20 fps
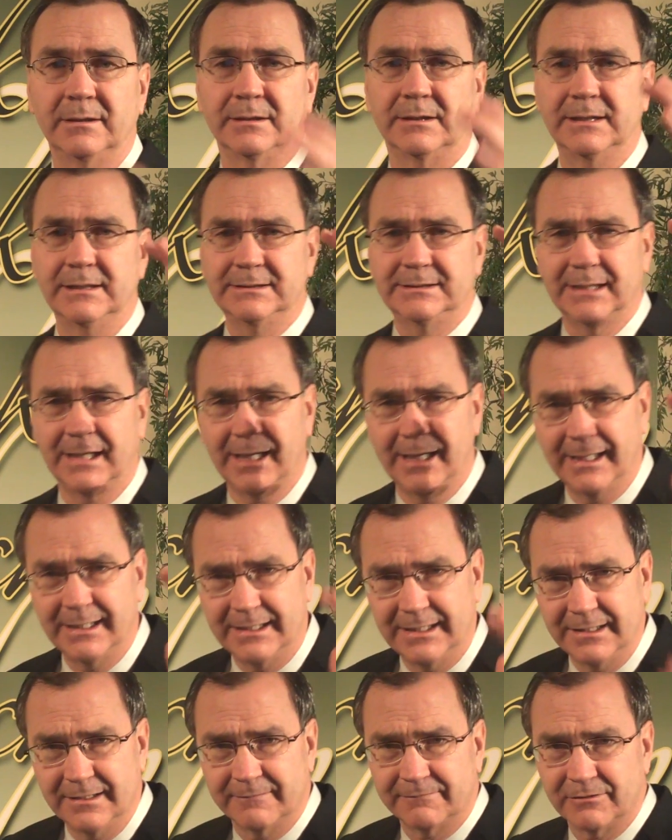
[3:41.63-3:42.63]
This
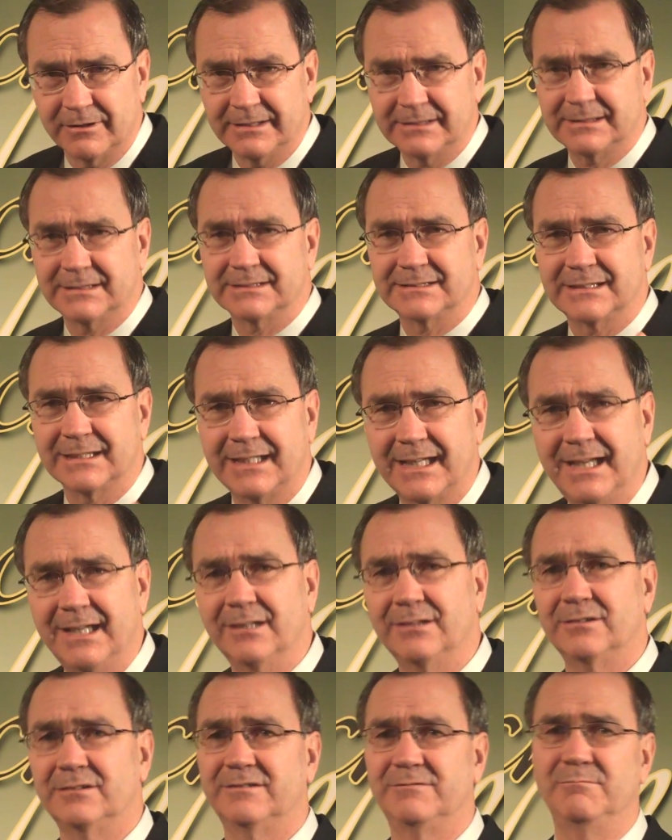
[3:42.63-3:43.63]
idea of risk is the
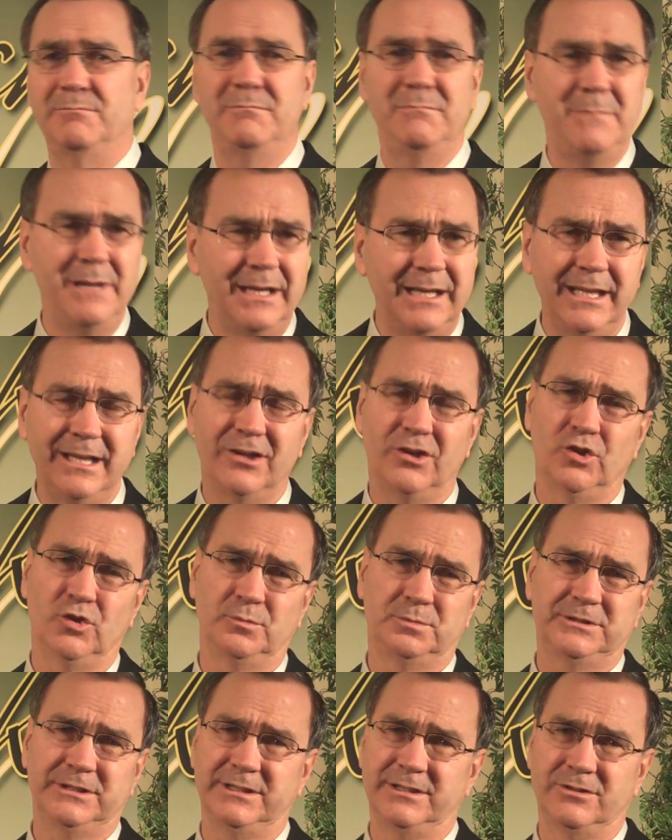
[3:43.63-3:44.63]
killer of many
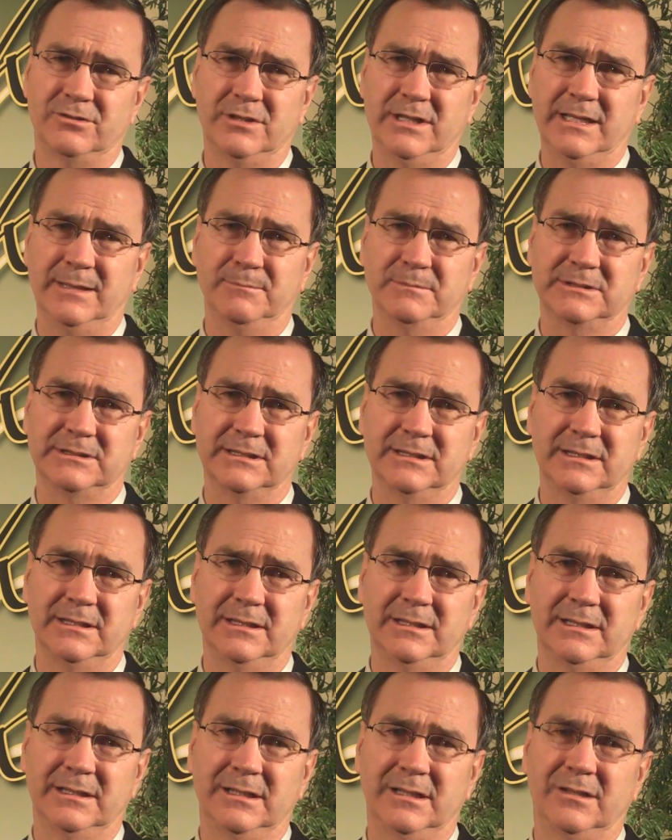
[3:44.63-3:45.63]
hopes and dreams.
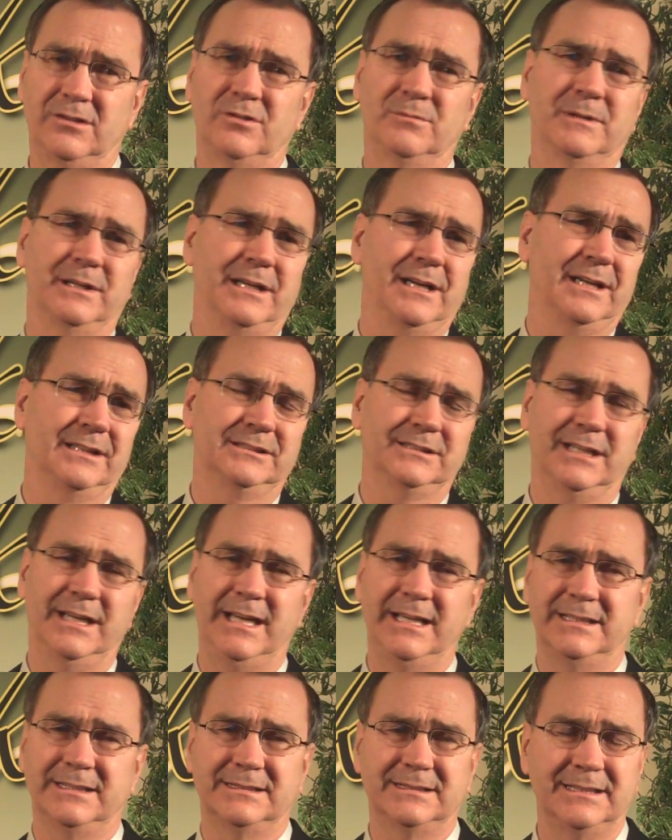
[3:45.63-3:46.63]
Oh my gosh, I
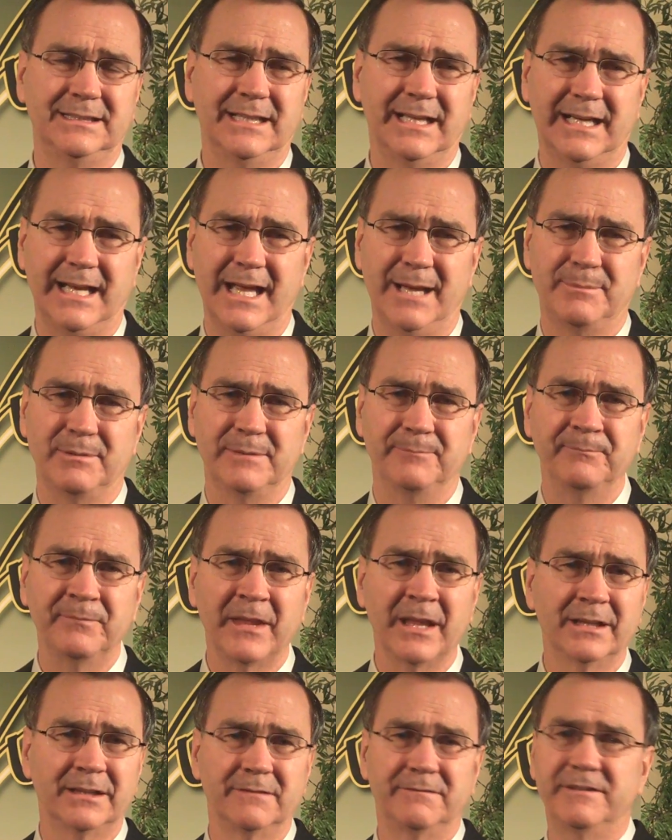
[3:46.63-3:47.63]
hate to see that happen.
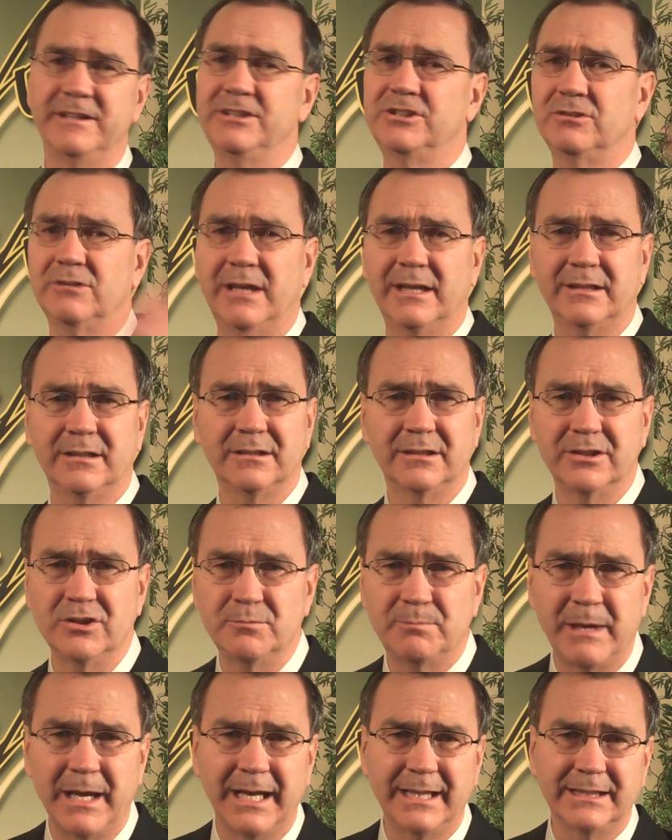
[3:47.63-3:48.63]
To venture out on a new
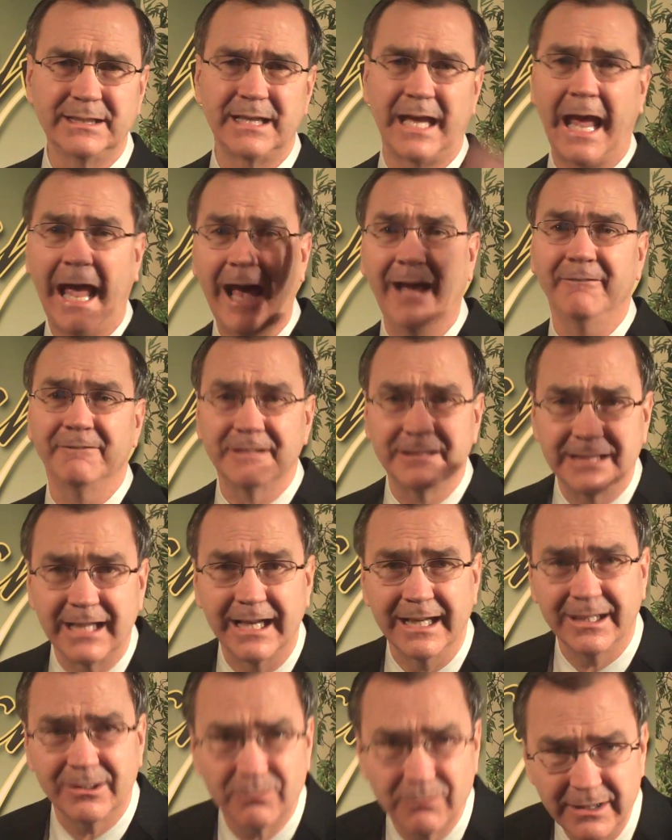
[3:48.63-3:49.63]
path, you have to
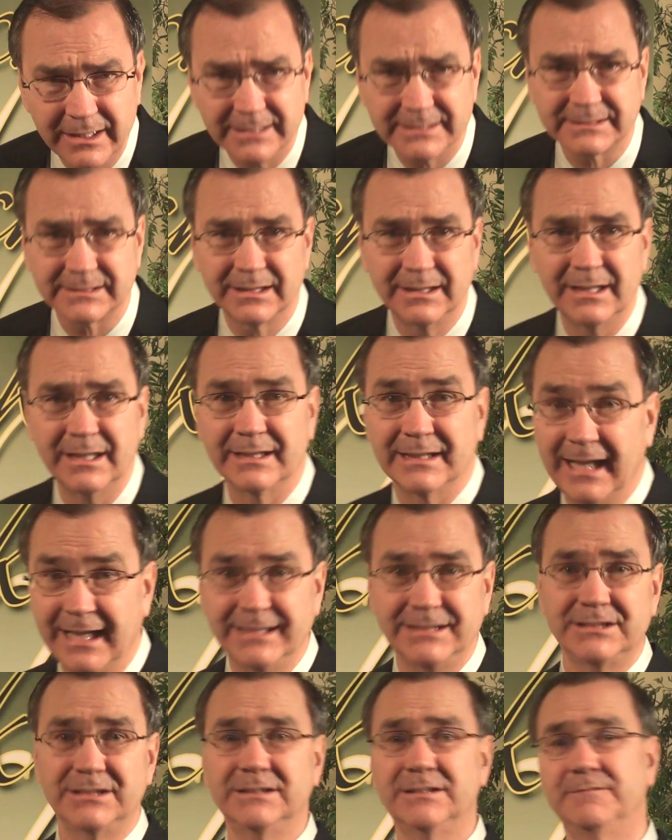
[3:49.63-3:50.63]
take risk.
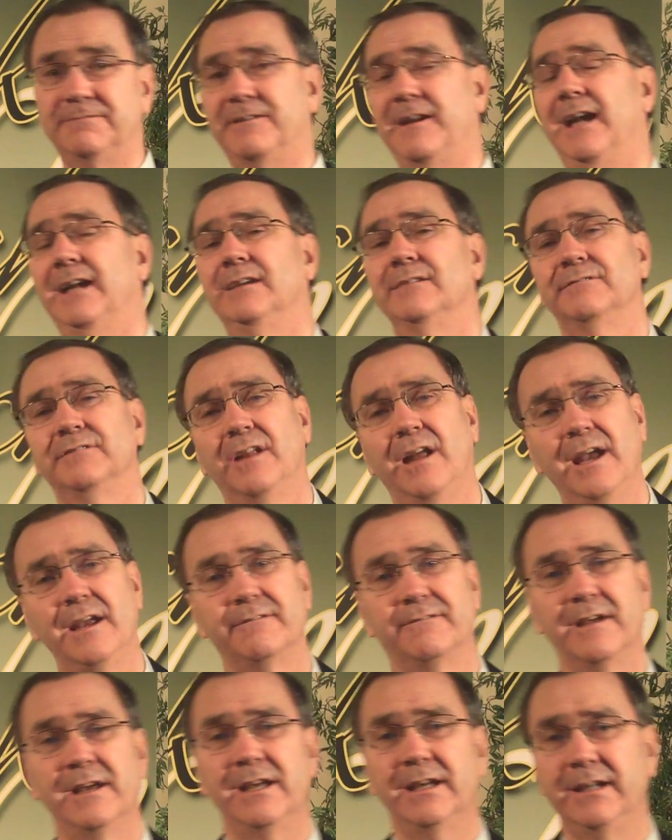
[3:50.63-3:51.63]
That's just a fact of
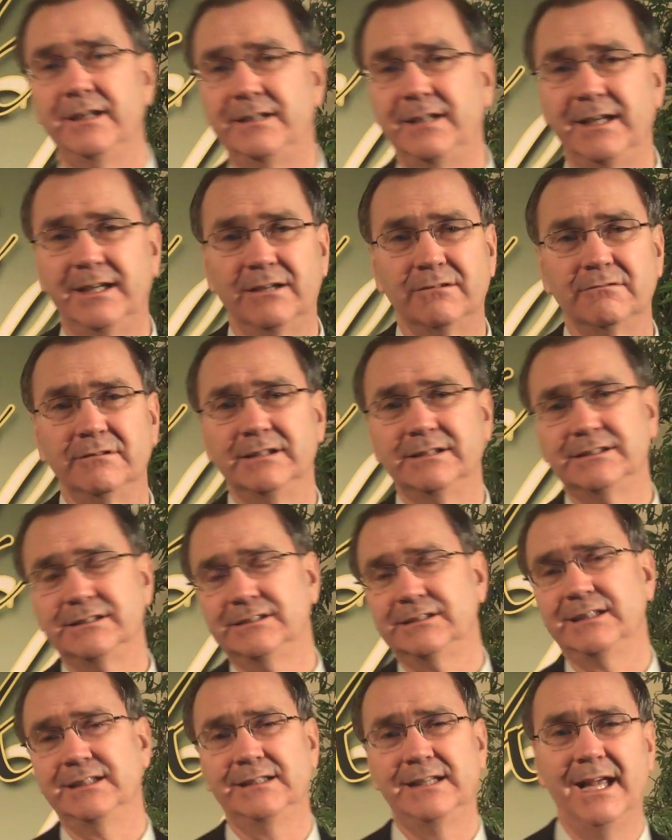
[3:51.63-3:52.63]
life. You take a risk
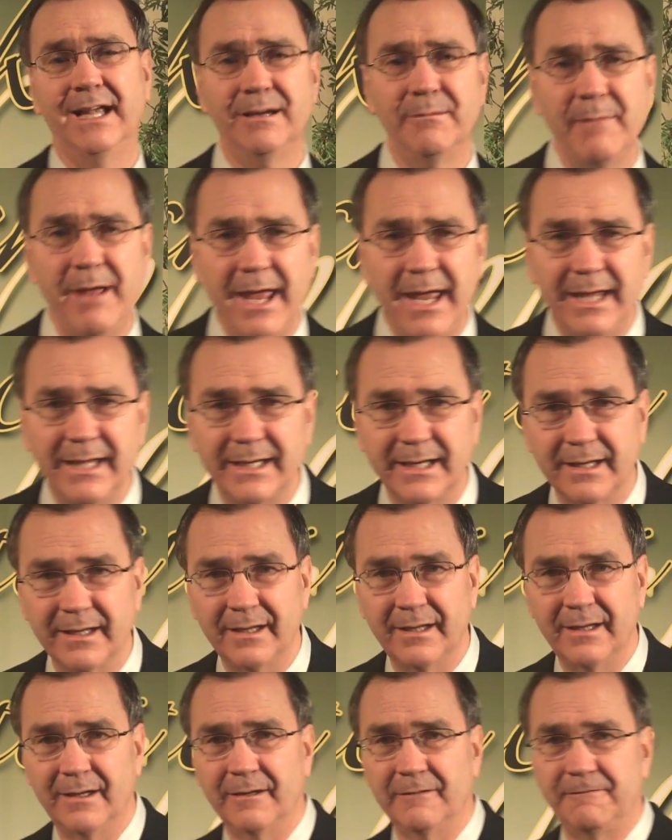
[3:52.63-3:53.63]
just getting out of bed.
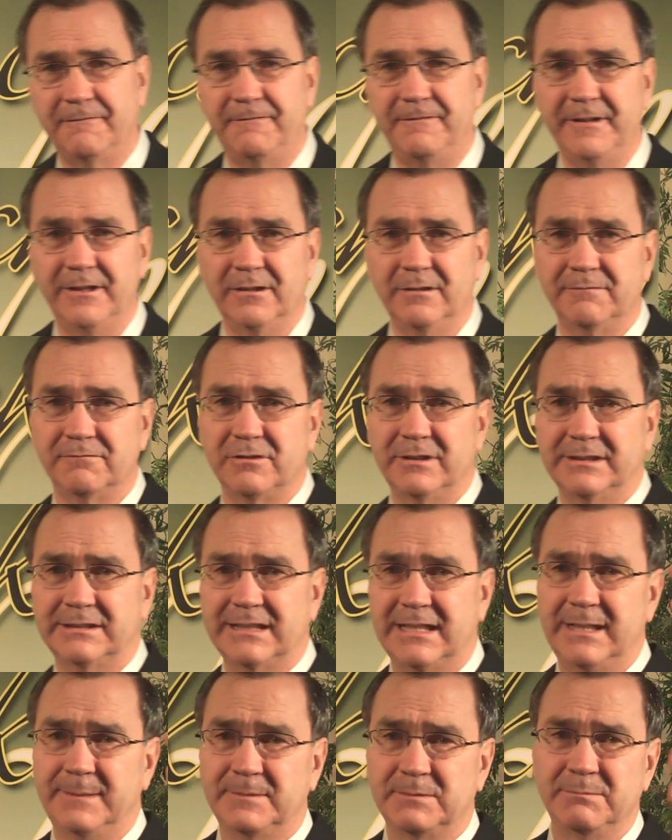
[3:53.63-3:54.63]
Fear of
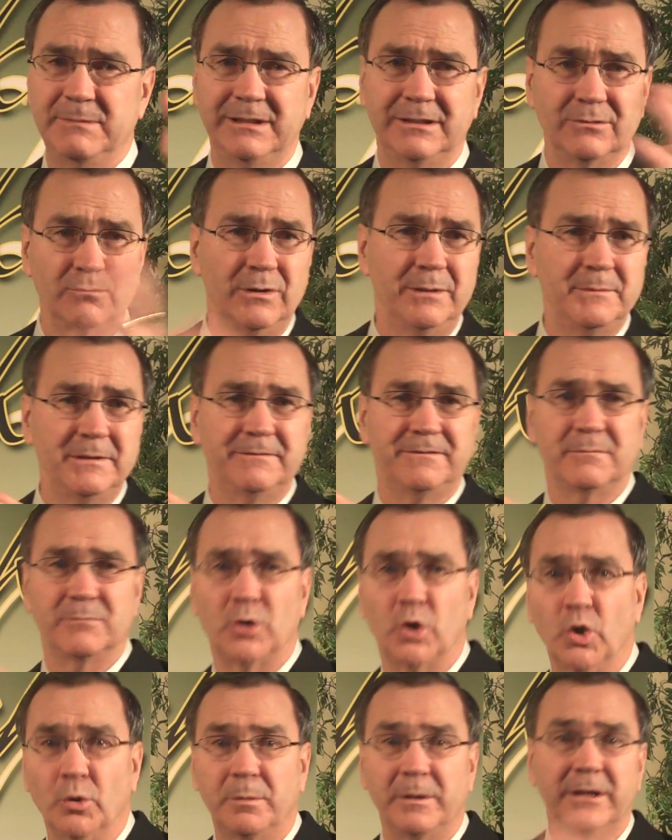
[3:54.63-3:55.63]
risk keeps men and women from
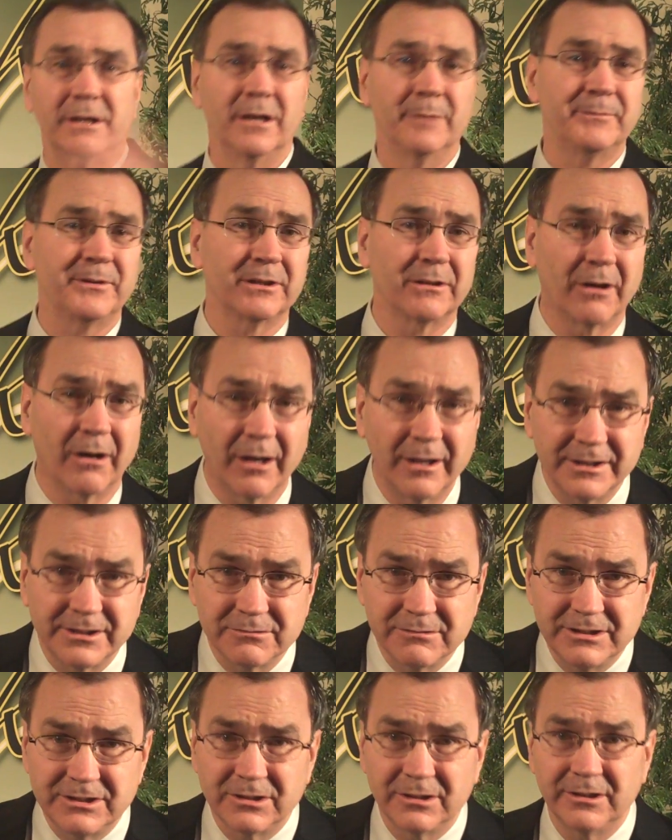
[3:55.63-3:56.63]
opening up their hearts
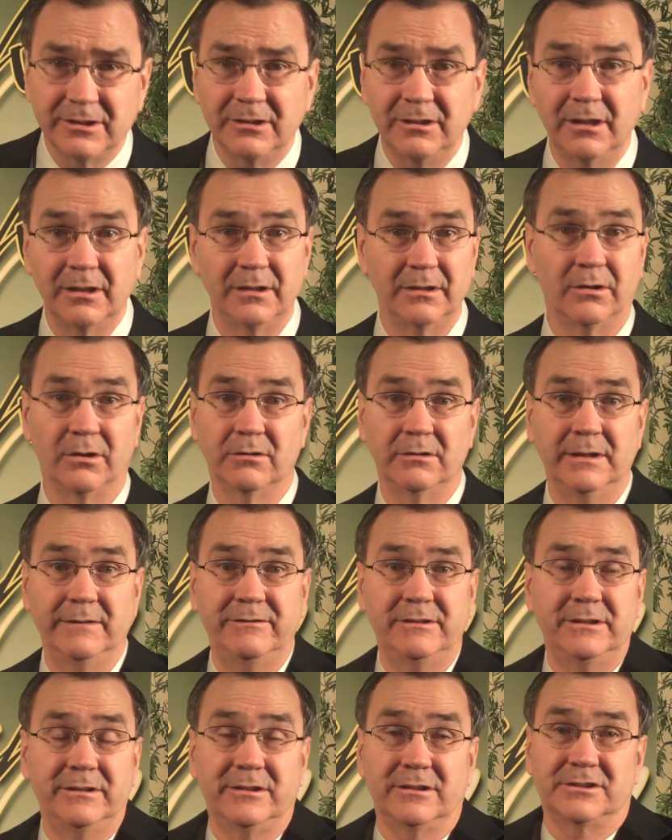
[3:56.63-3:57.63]
to each other or
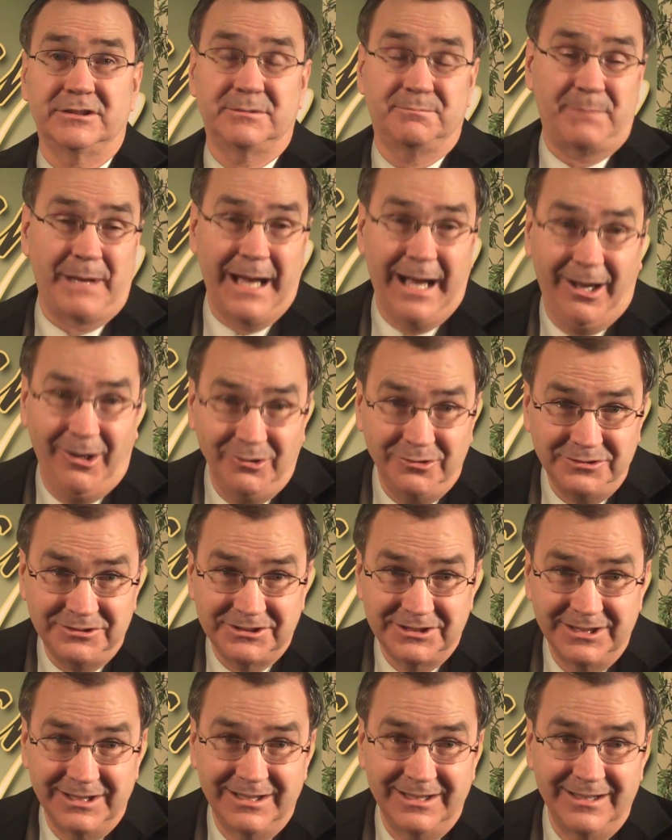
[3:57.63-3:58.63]
even to their
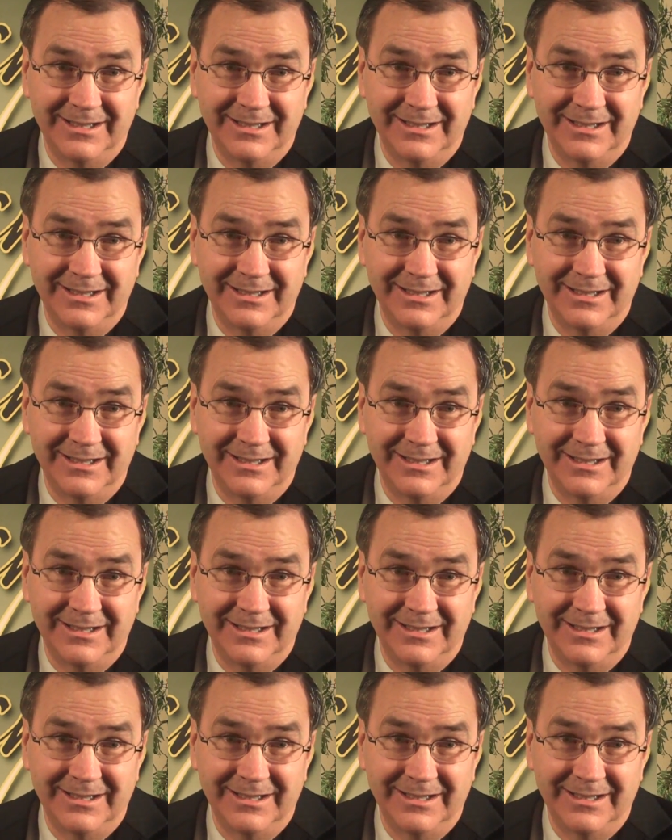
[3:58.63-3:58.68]
spouse.